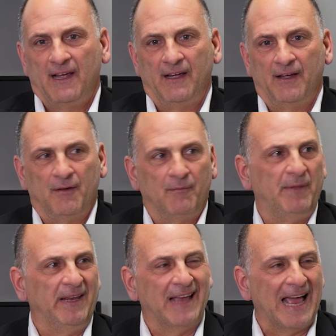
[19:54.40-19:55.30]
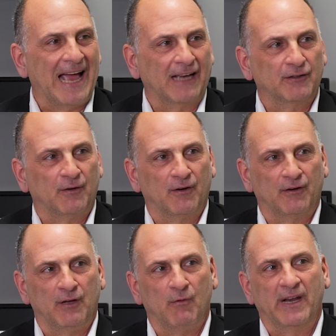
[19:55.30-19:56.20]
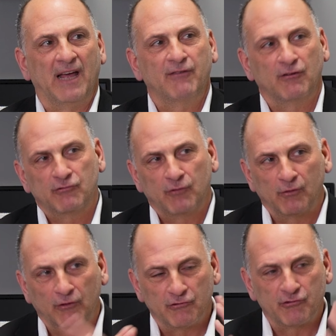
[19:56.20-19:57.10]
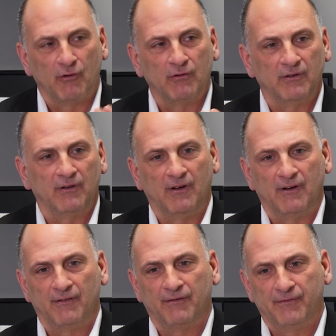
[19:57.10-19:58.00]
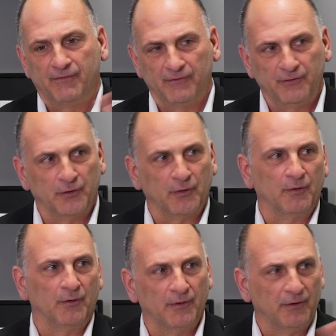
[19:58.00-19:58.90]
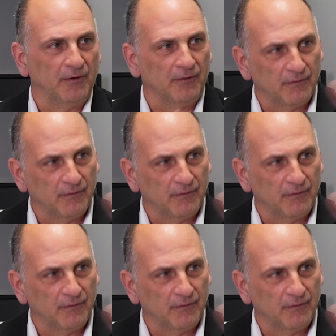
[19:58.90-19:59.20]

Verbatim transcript: uh, being hacked or they want to have total control of their,